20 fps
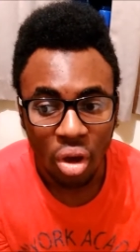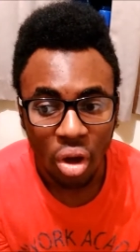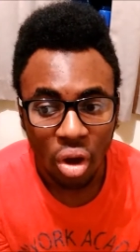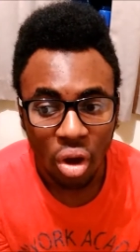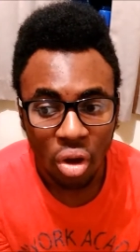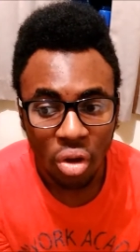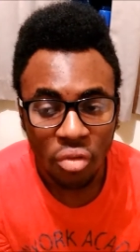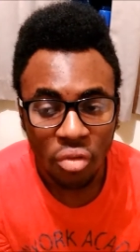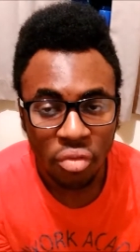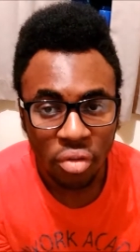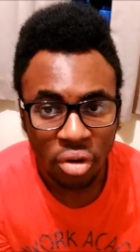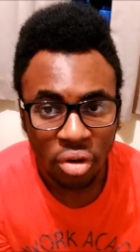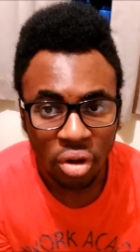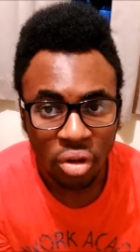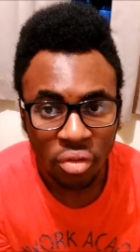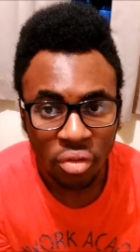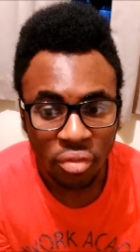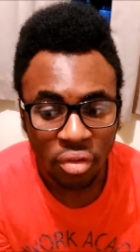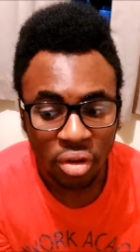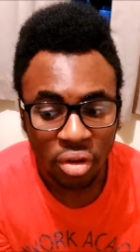over and
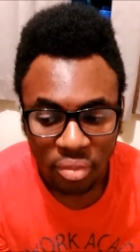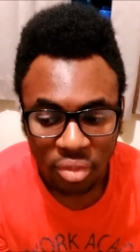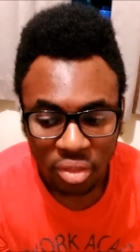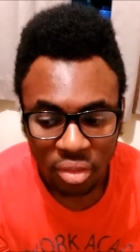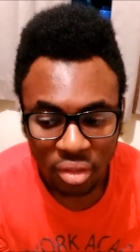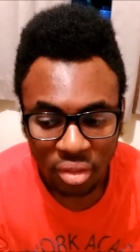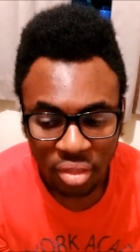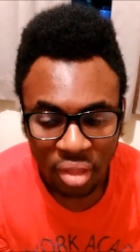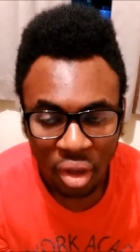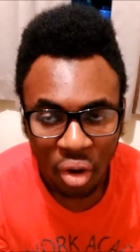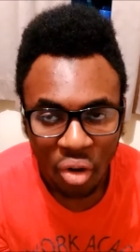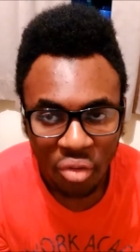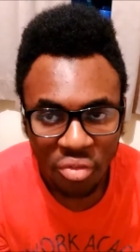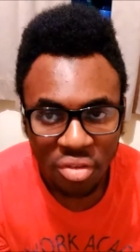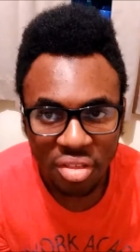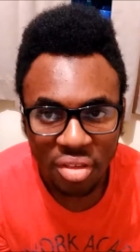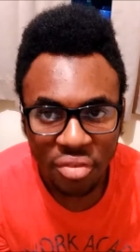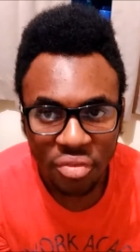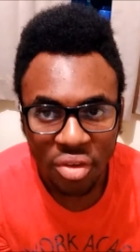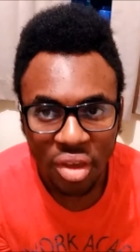over. Now,
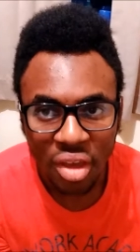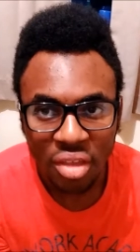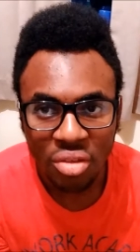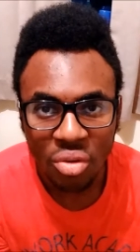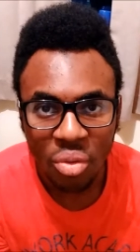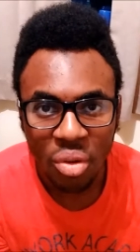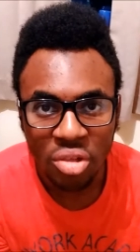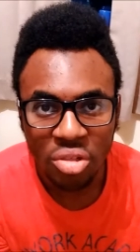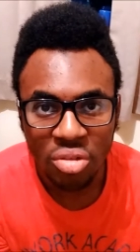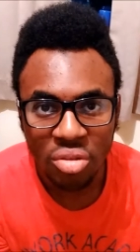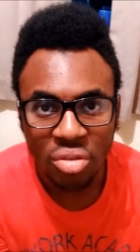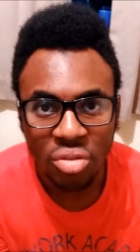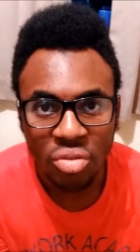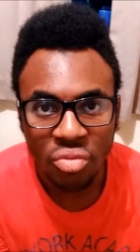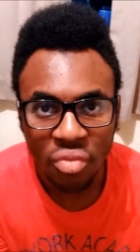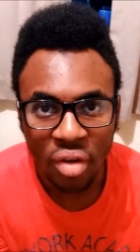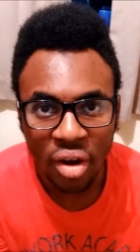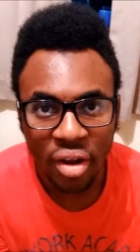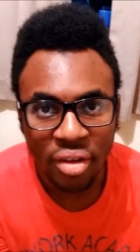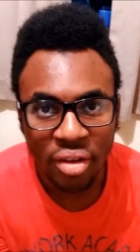obviously, if you get the questions
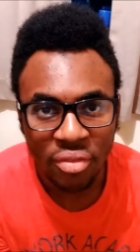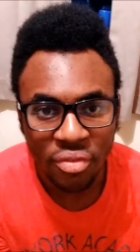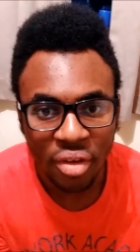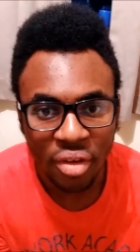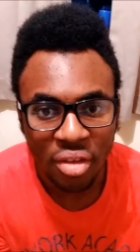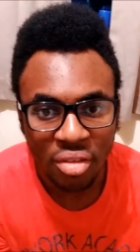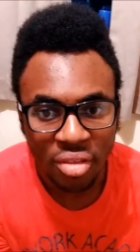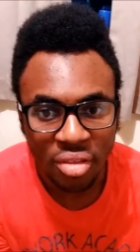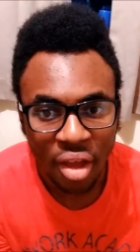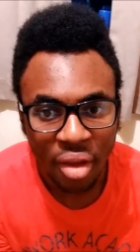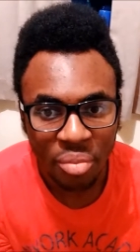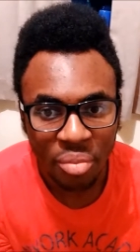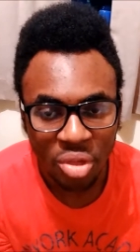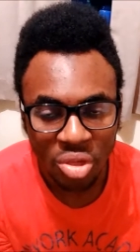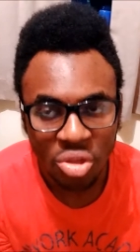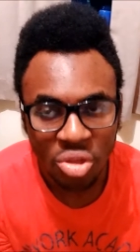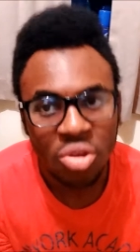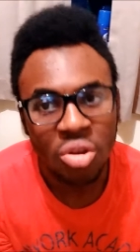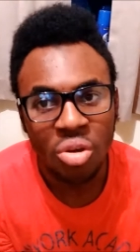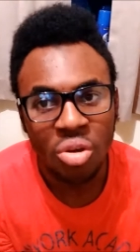right first time, then
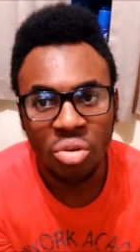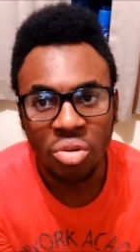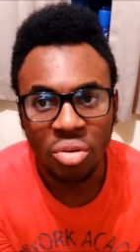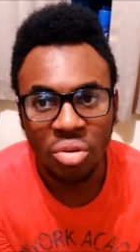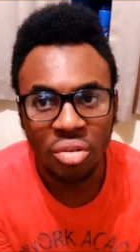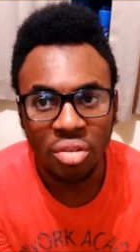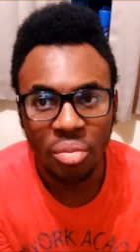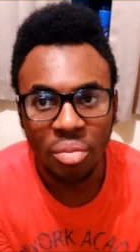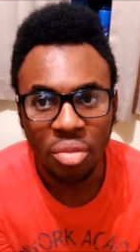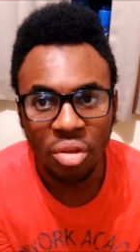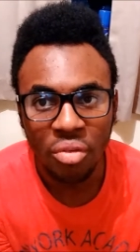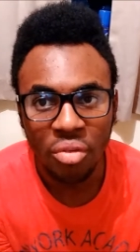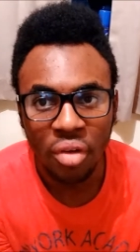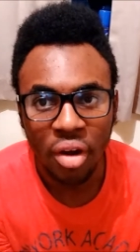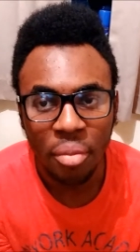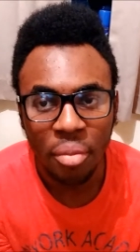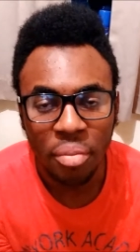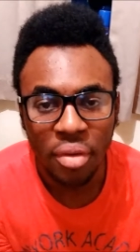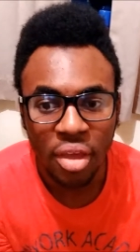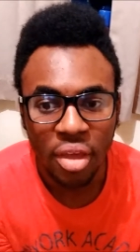you know you're doing something
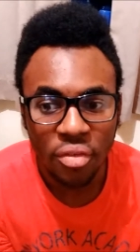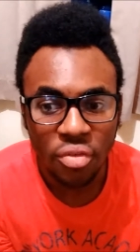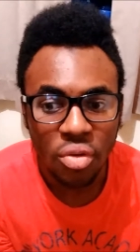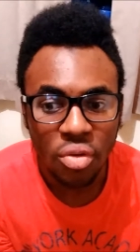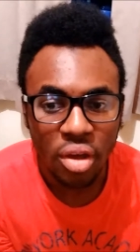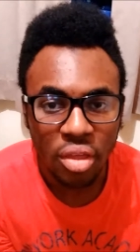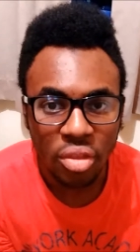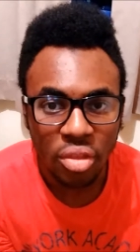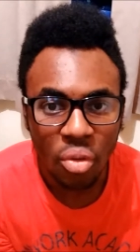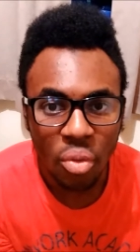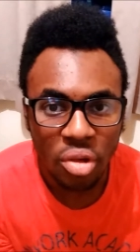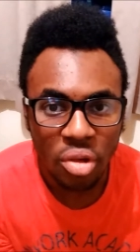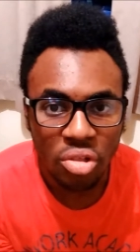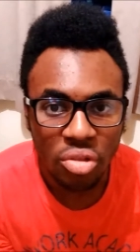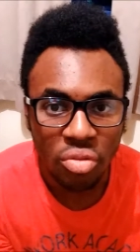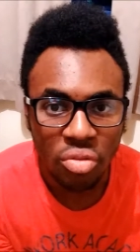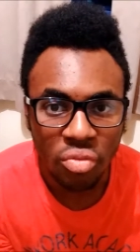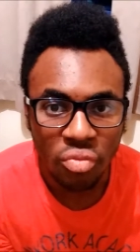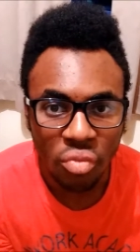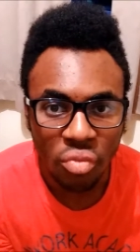right. But if you get the
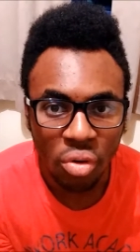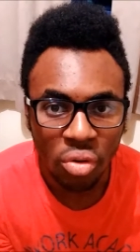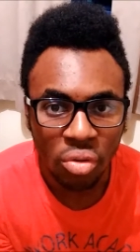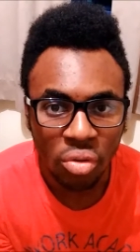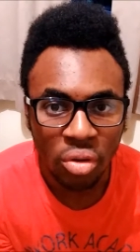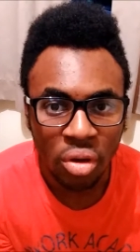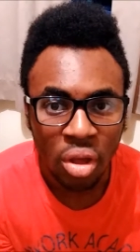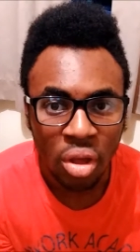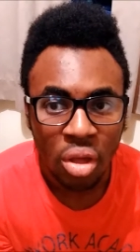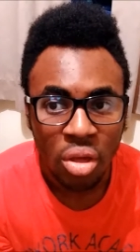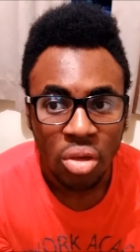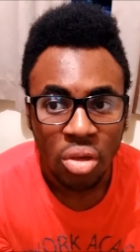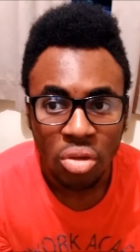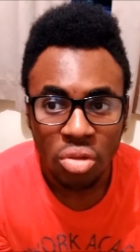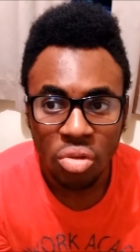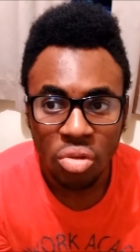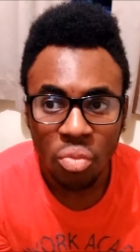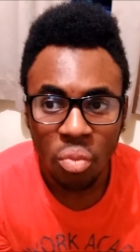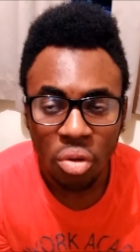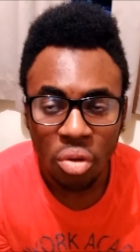questions wrong,
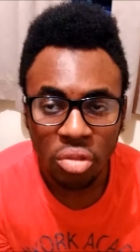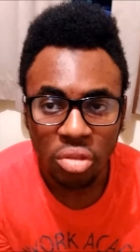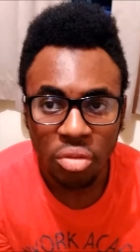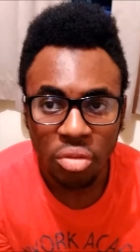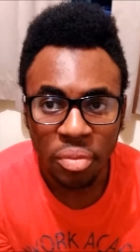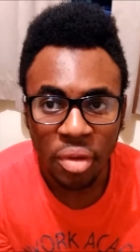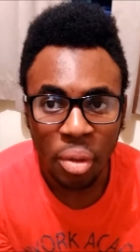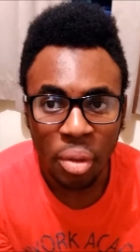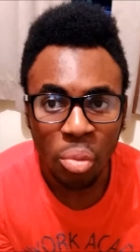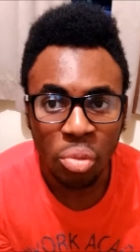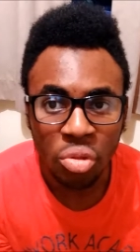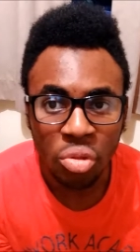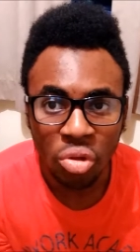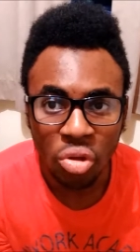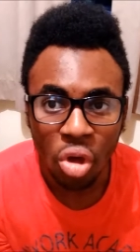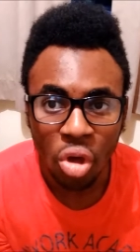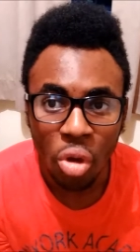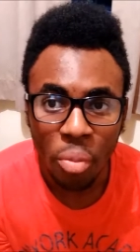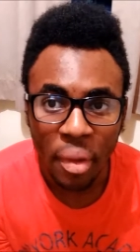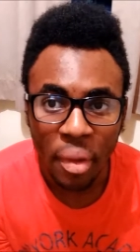you want to be able to
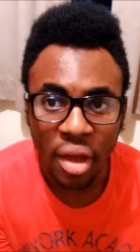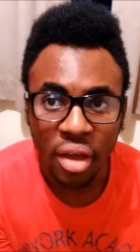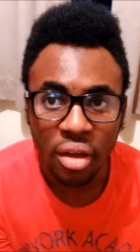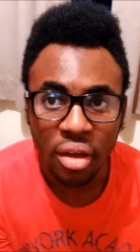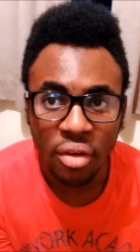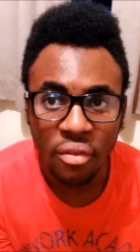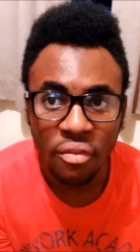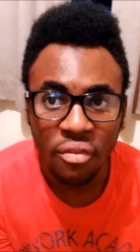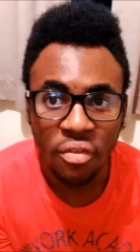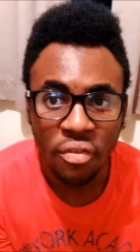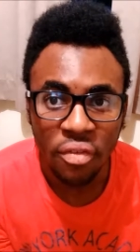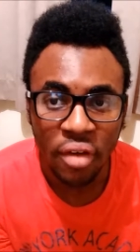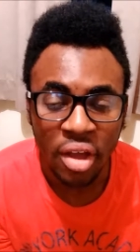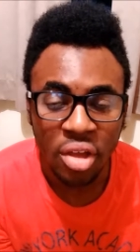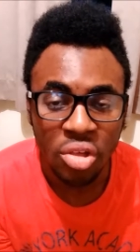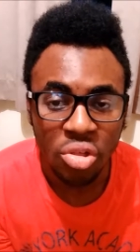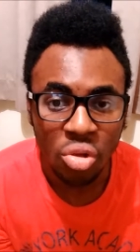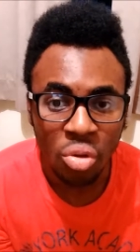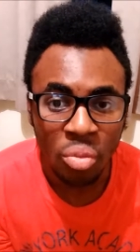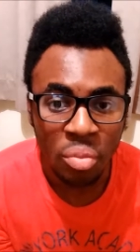go back and
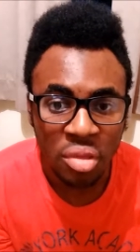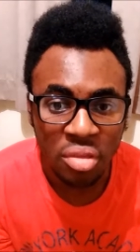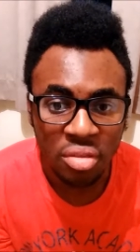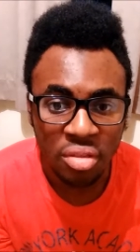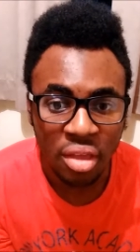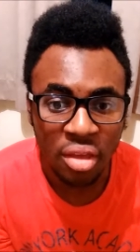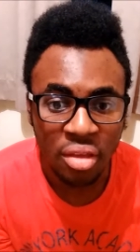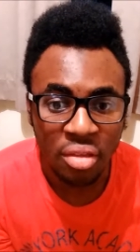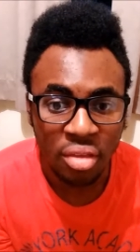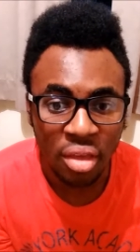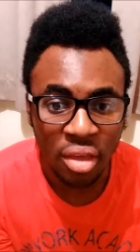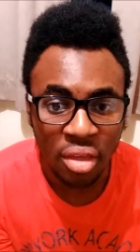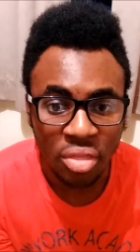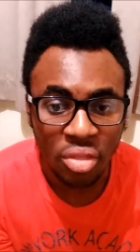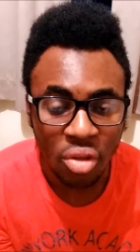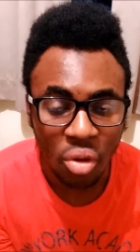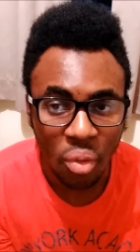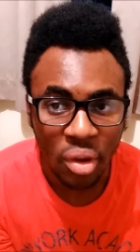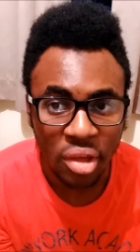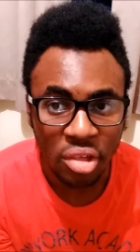find your mistakes in
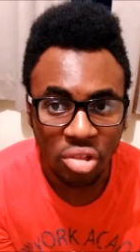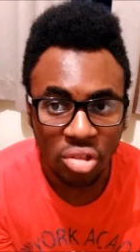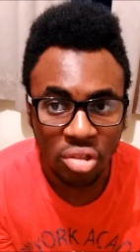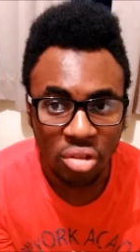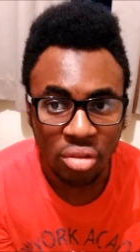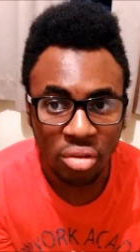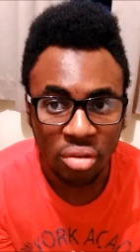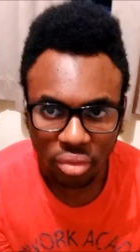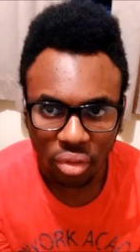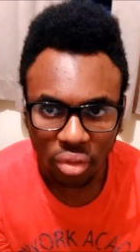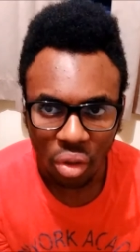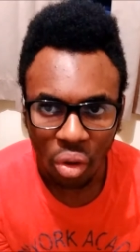the question.